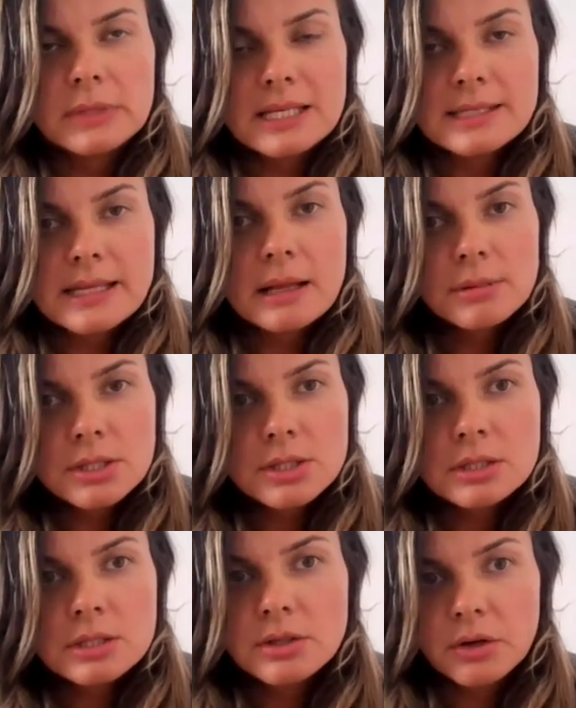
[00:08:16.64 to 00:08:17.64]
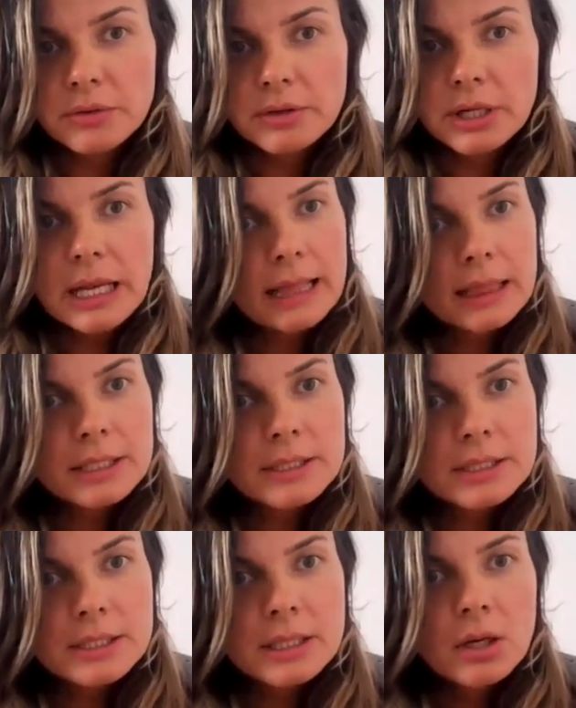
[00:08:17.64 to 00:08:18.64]
established in Northern
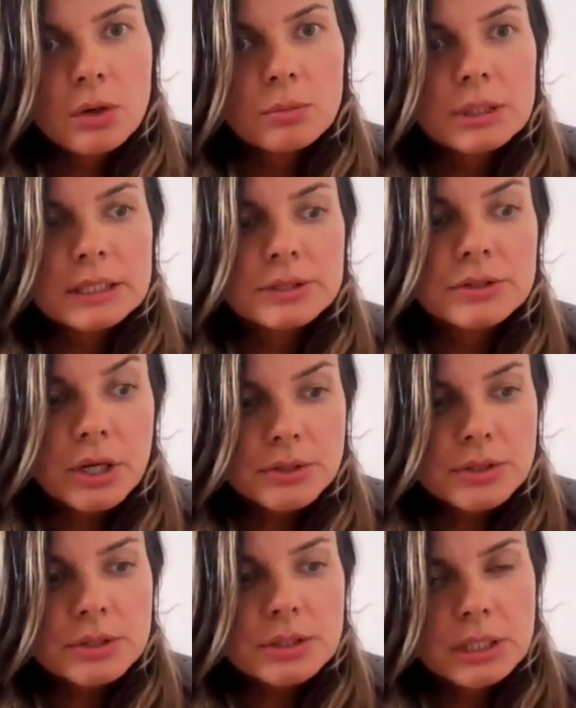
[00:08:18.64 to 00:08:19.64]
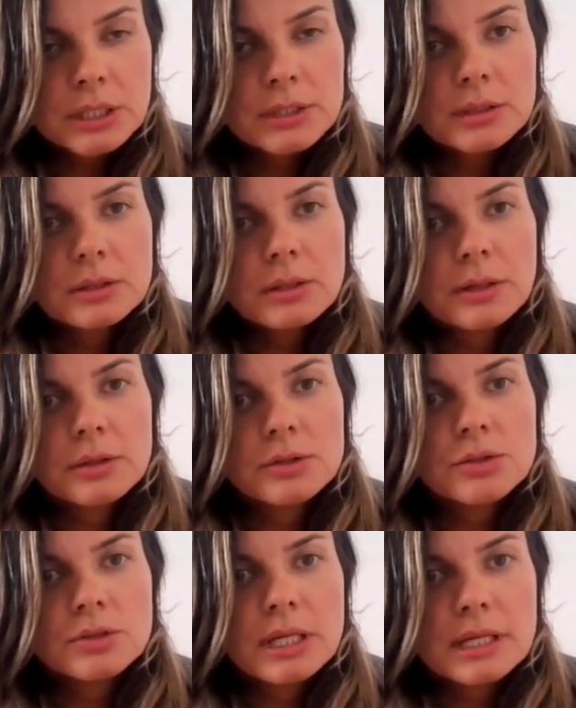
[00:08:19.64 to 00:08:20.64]
Ireland will not need
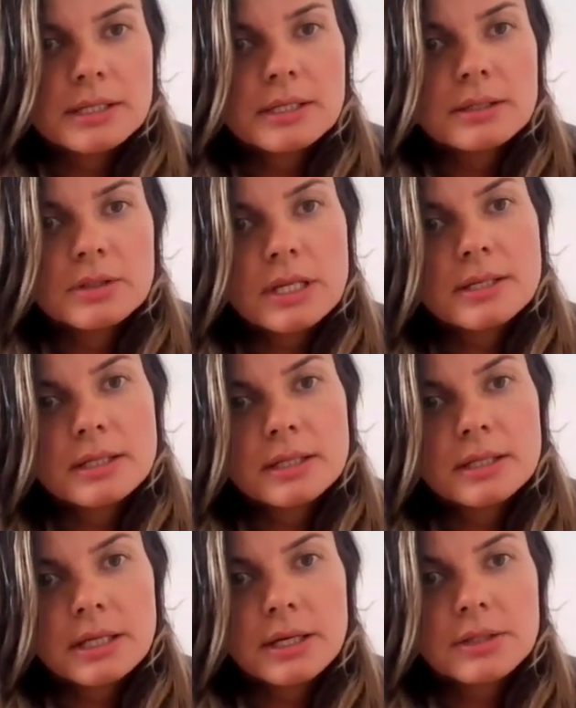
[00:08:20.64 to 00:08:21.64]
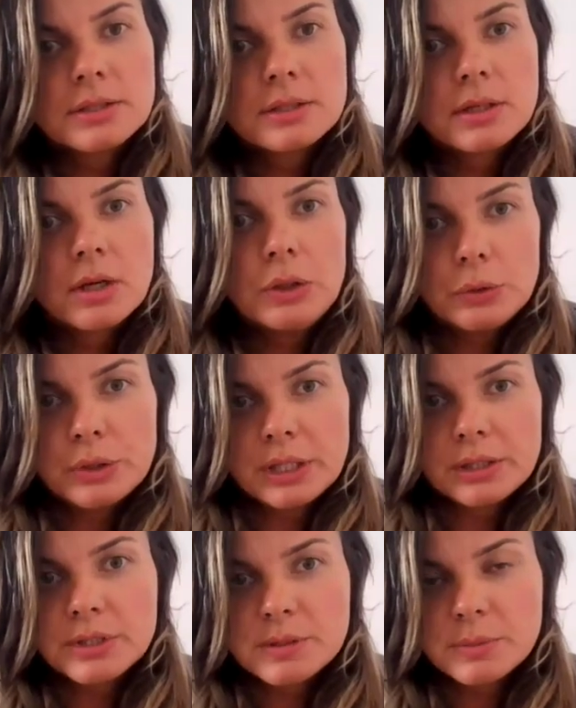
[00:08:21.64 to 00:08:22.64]
to designate a UK
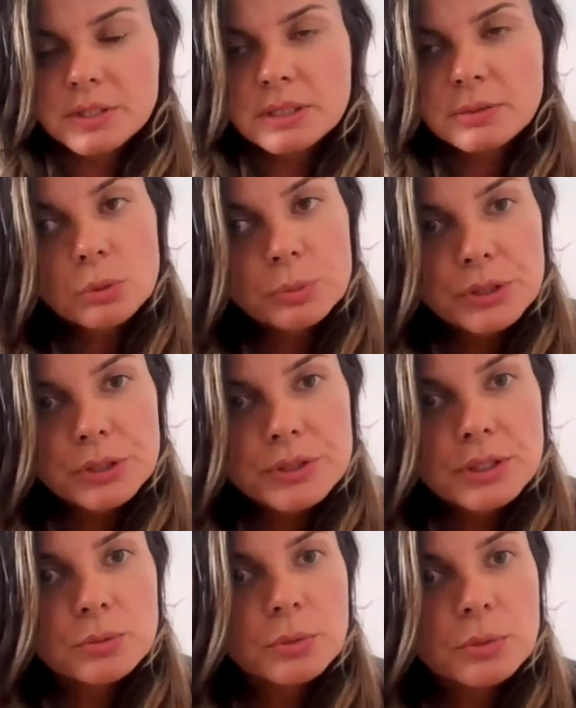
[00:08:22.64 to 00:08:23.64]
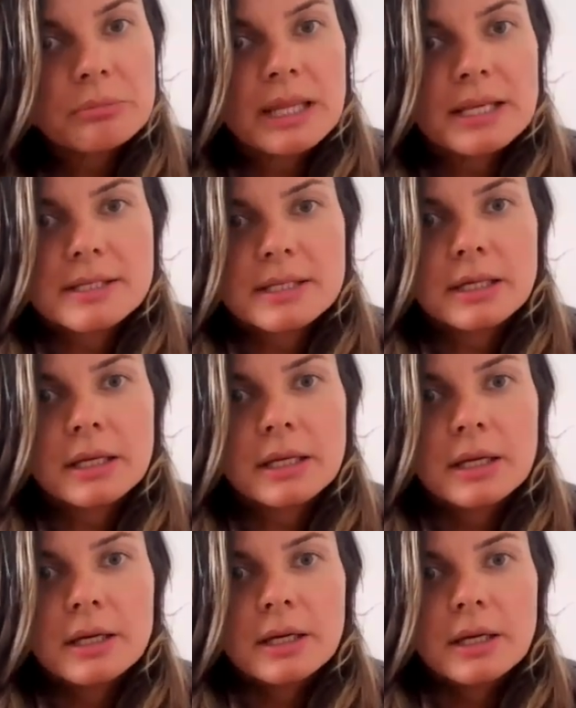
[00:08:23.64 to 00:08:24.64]
responsible person when placing
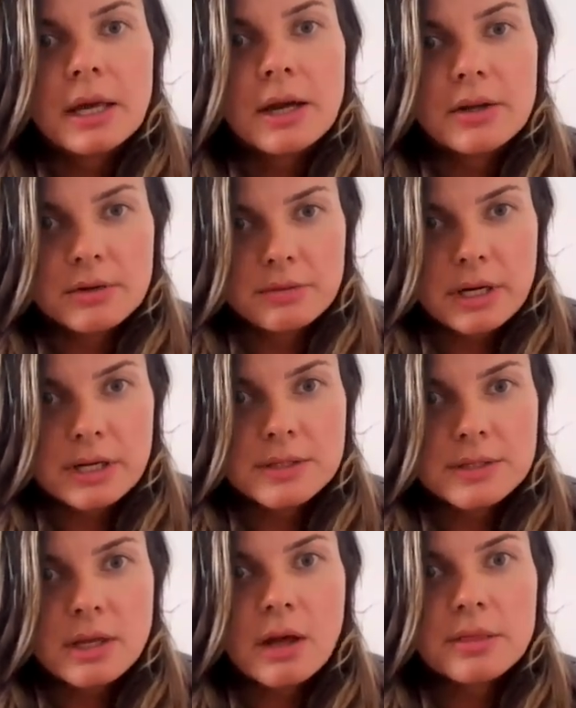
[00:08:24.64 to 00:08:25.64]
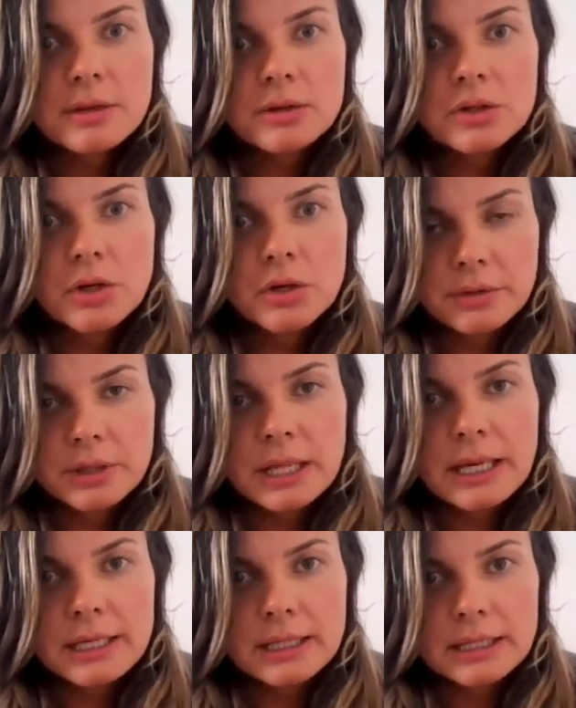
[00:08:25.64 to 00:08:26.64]
a device on the
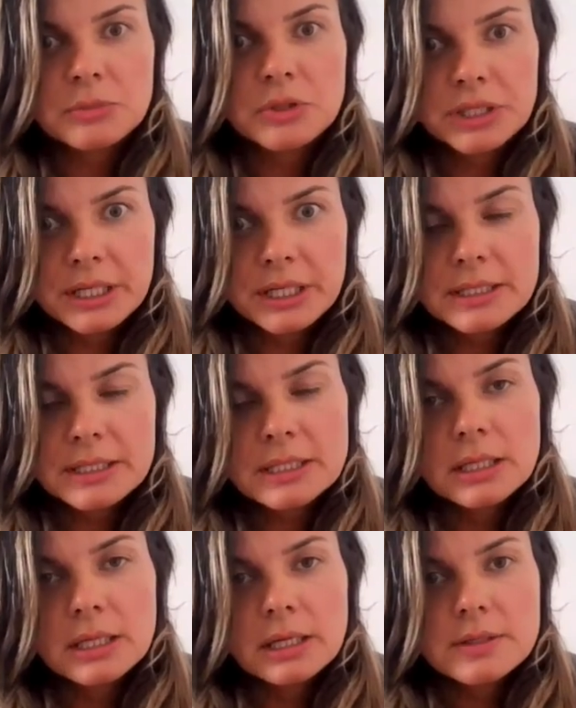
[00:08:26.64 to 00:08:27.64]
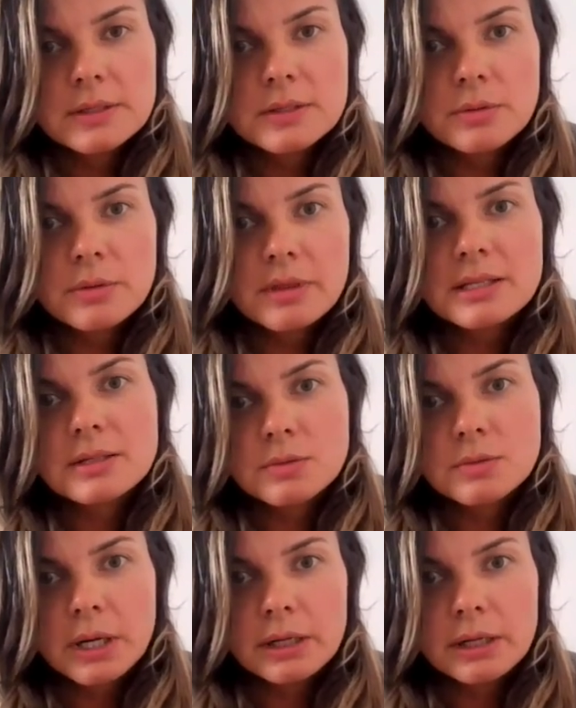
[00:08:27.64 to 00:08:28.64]
Northern Ireland market. So that
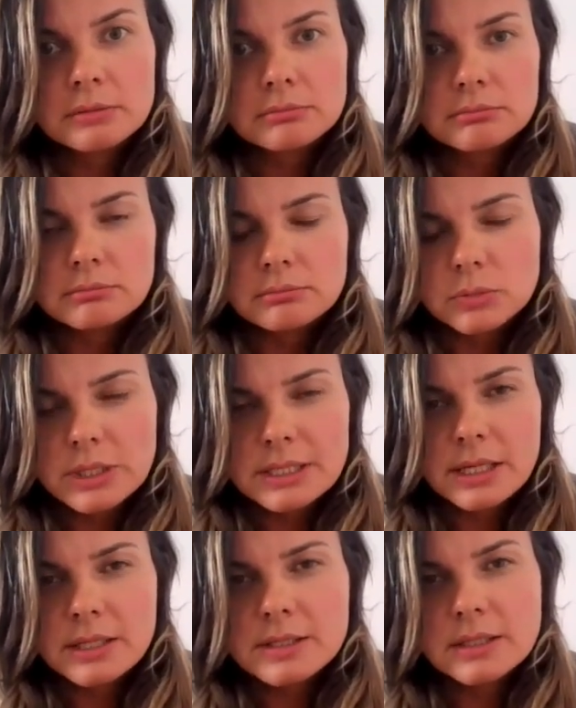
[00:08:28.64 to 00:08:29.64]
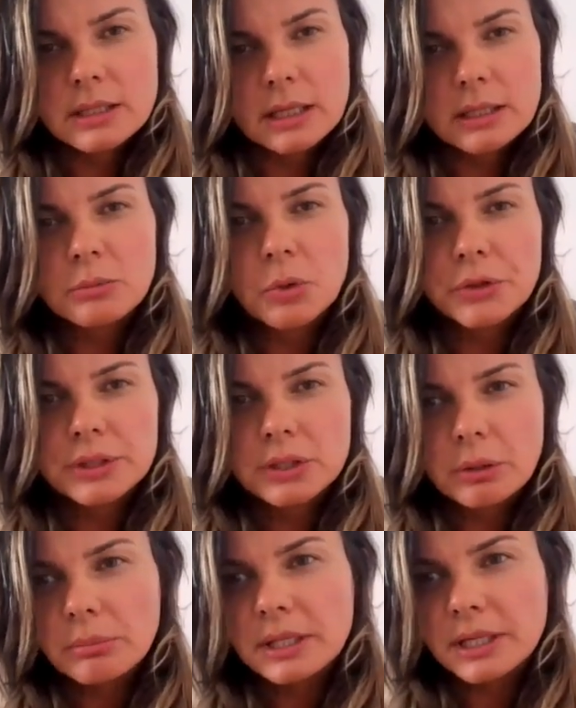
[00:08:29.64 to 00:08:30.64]
is why we say it's like more
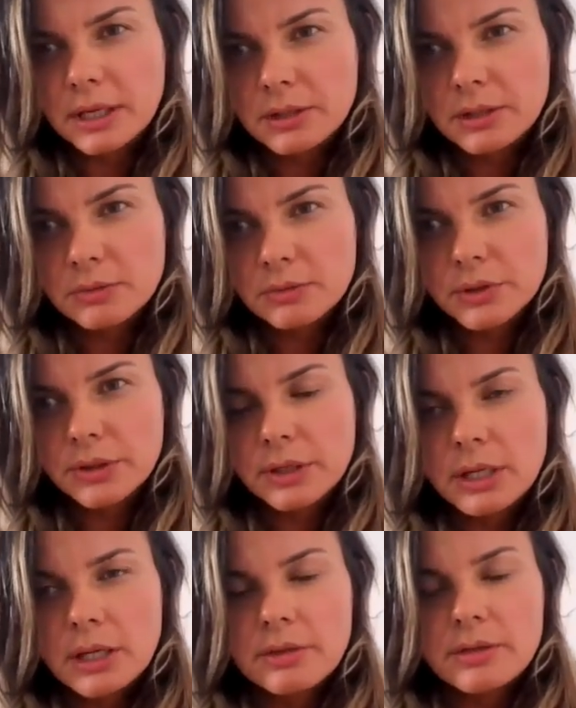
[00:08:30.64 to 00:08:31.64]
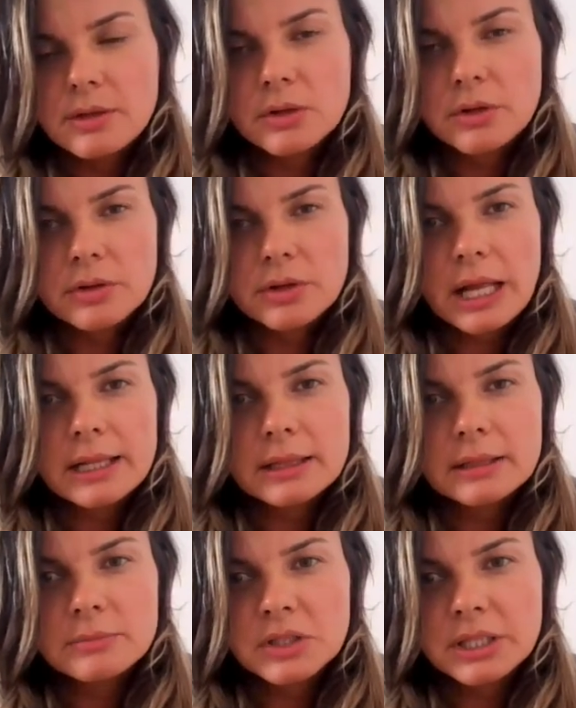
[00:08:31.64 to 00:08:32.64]
complicated for the Northern
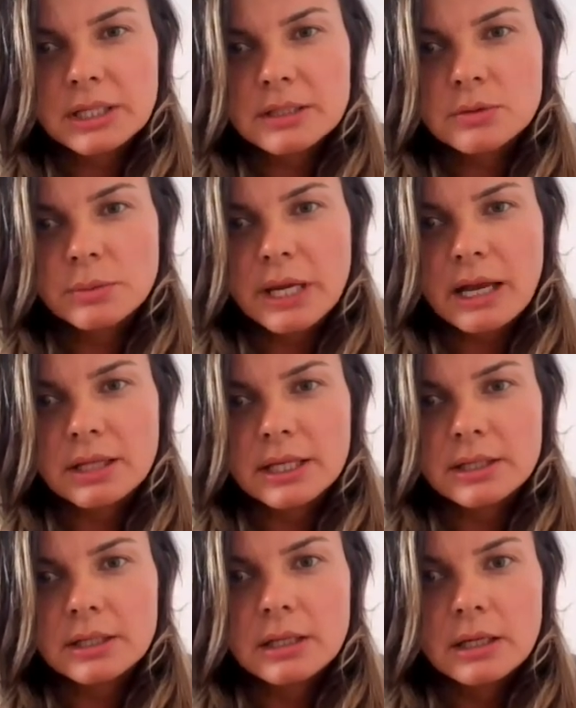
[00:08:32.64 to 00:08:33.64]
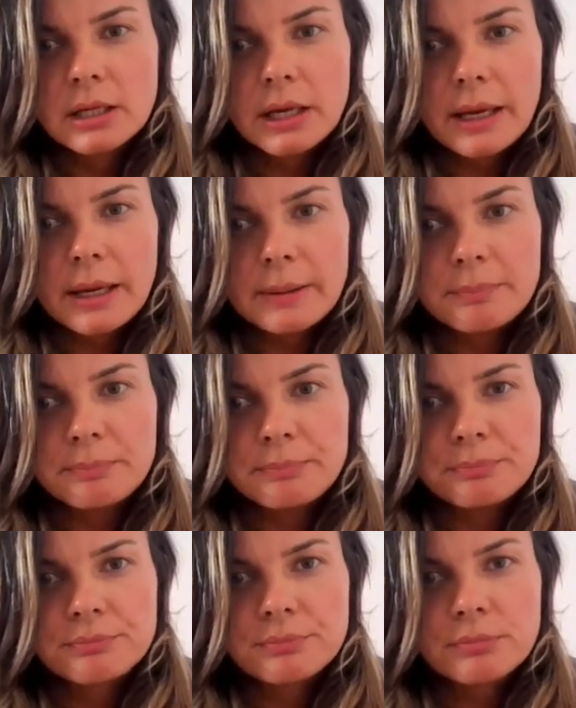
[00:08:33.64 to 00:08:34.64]
Ireland market. We have like
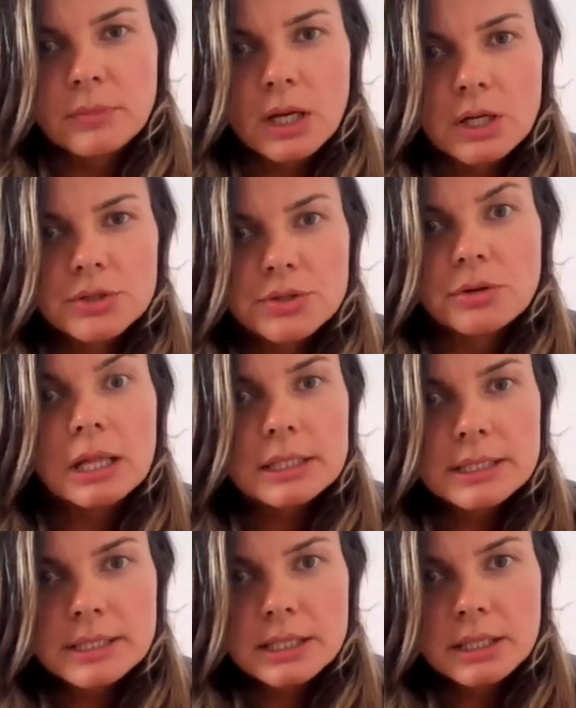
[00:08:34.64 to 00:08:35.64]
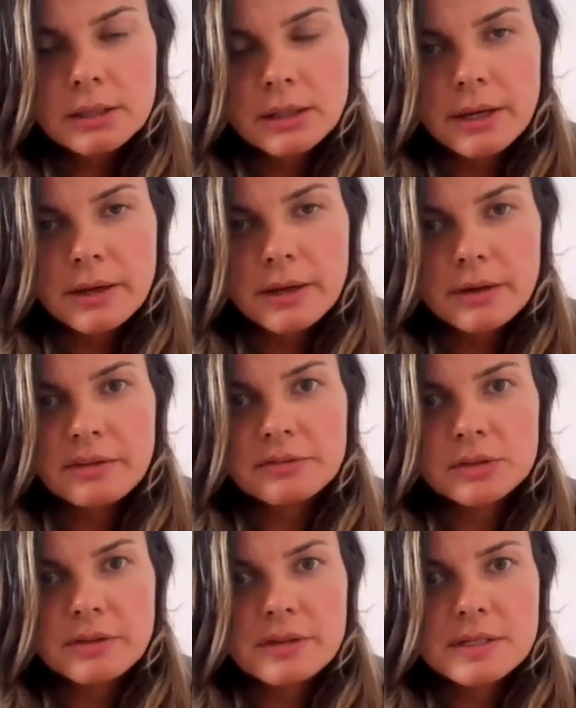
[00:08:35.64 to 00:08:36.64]
a duality
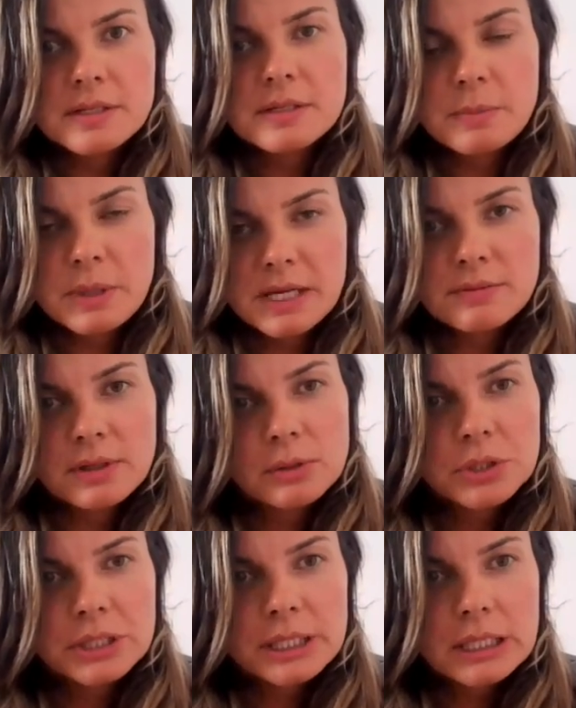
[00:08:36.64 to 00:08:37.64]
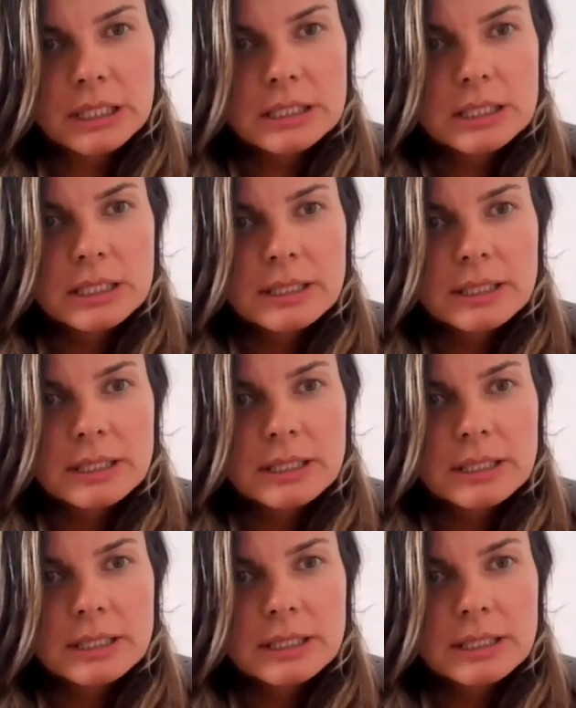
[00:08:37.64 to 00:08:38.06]
for this specific market.